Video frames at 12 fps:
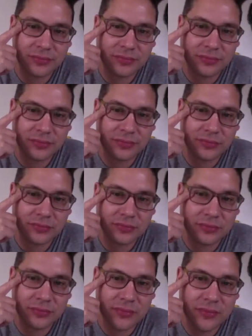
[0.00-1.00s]

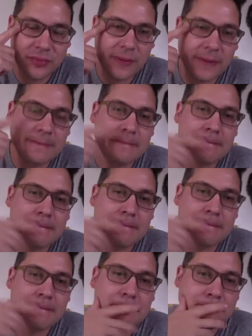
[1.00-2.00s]

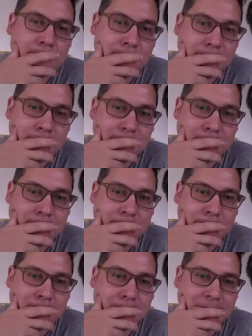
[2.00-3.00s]
No words are spoken by the person on screen.